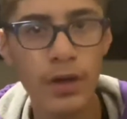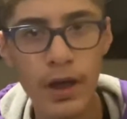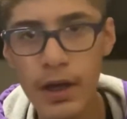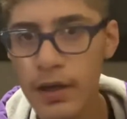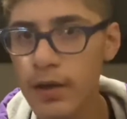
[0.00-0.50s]

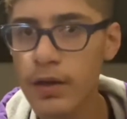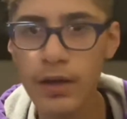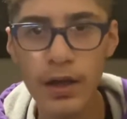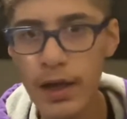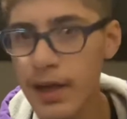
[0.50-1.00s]
Hey,
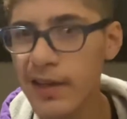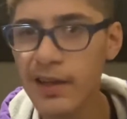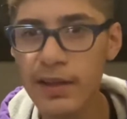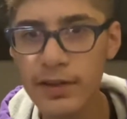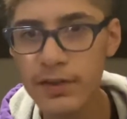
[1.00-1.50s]
hey,
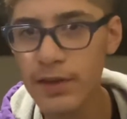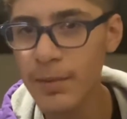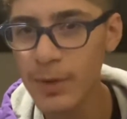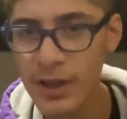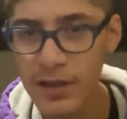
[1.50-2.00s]
cause
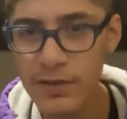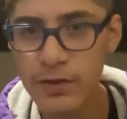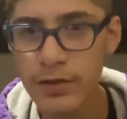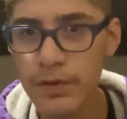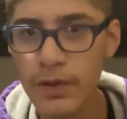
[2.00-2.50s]
I'ma
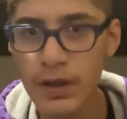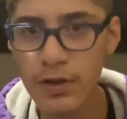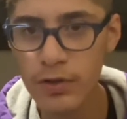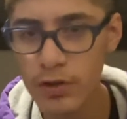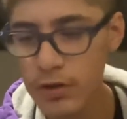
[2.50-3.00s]
enter the
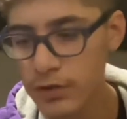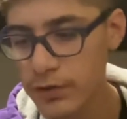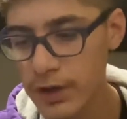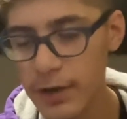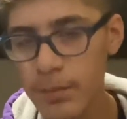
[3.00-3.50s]
New York
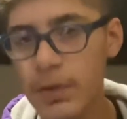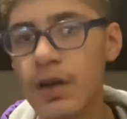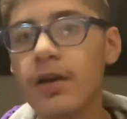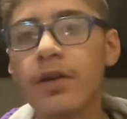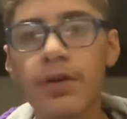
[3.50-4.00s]
state of
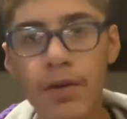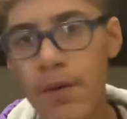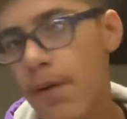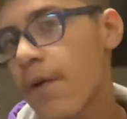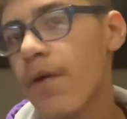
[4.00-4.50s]
mind.